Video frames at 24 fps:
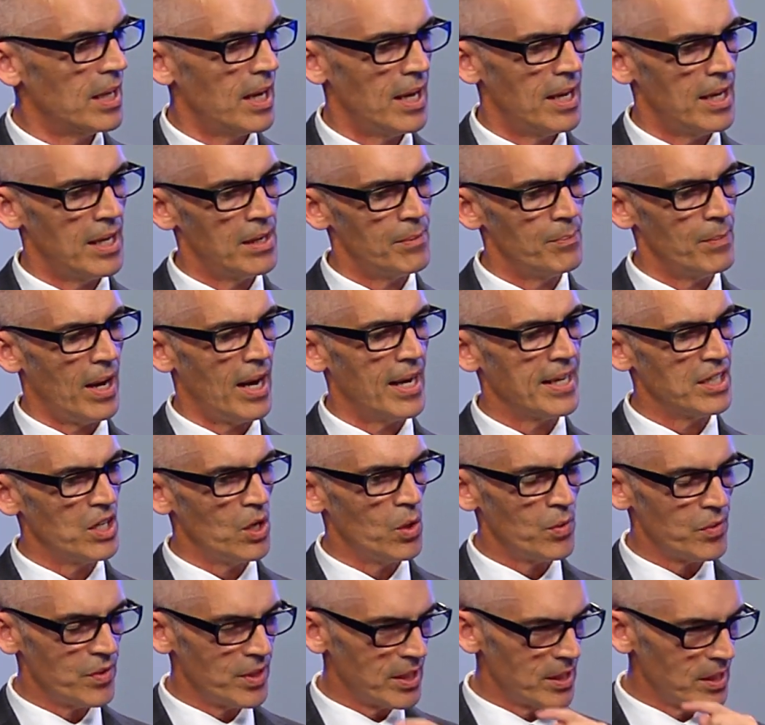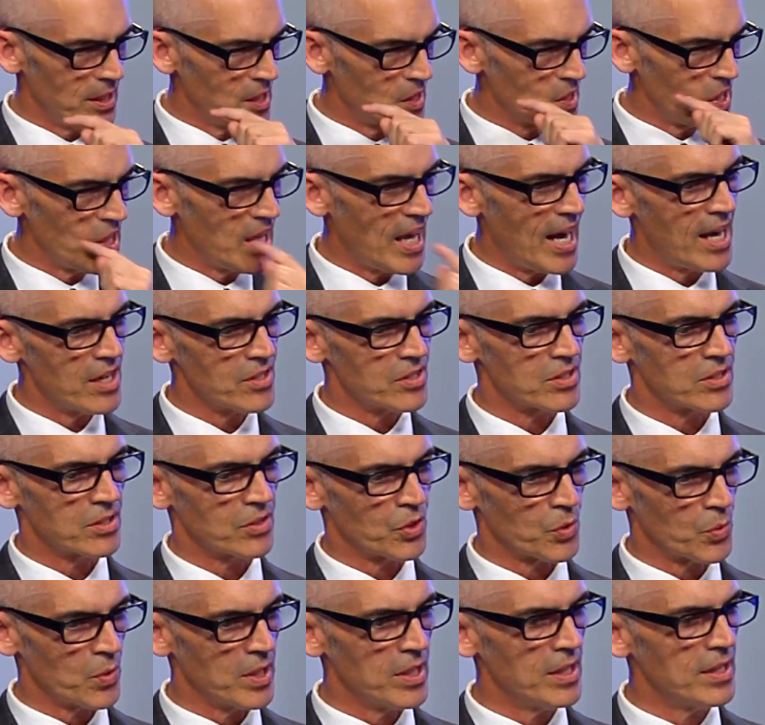I know that in the
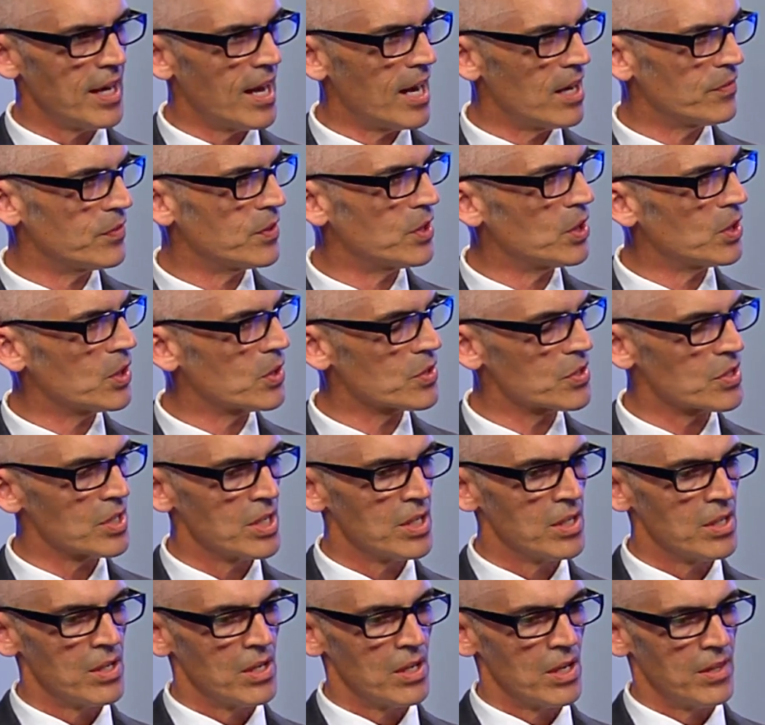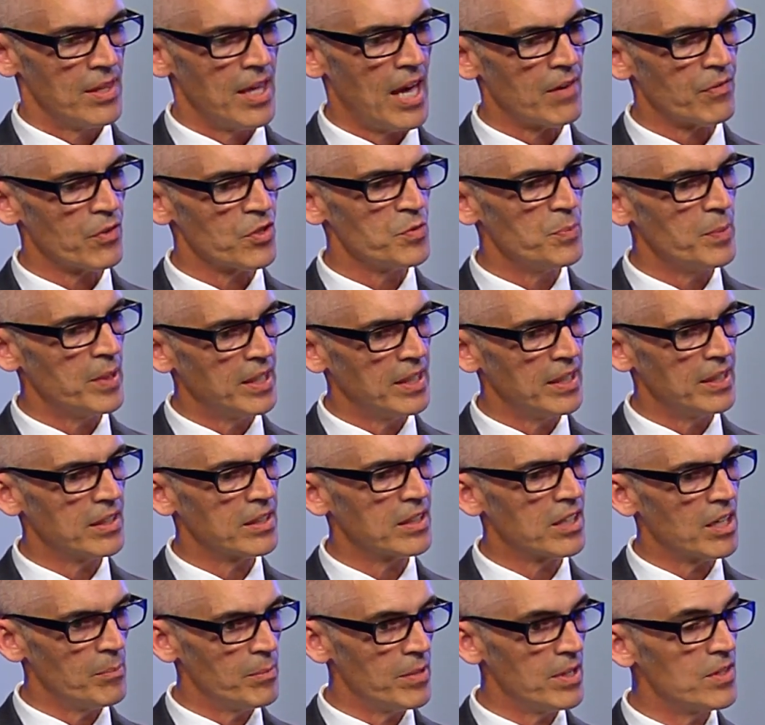last 3.5 years, the average median
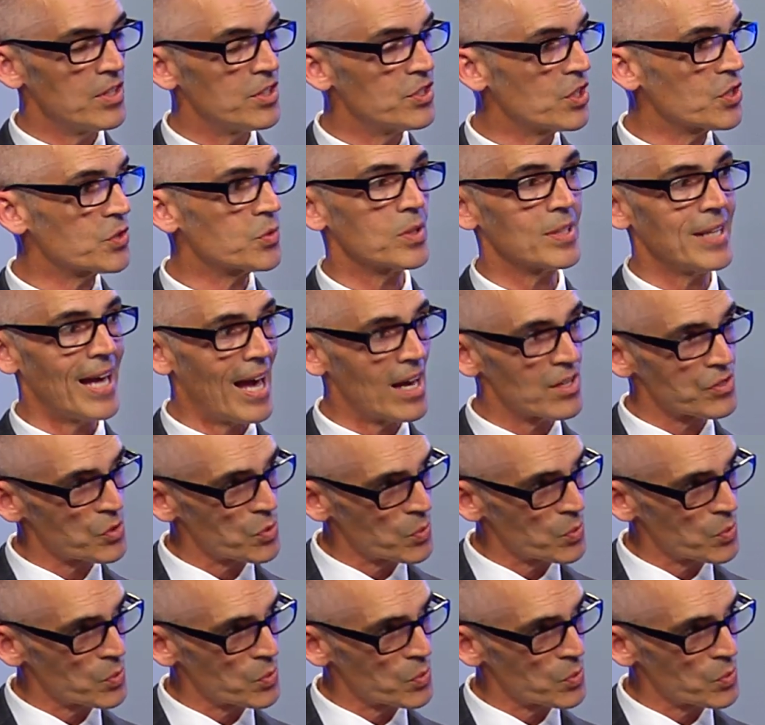income in the district has